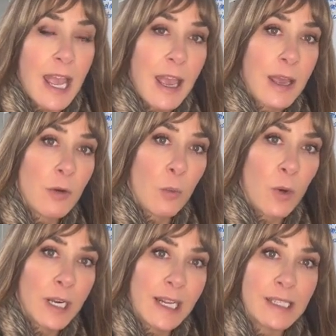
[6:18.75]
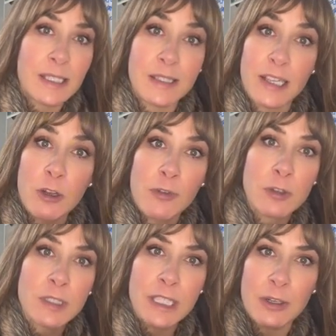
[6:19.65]
And what it is the universe
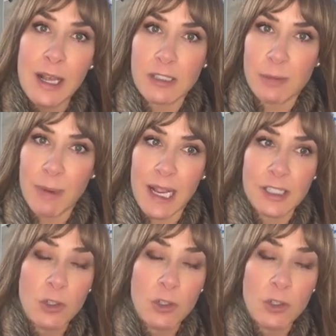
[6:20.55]
clearing out space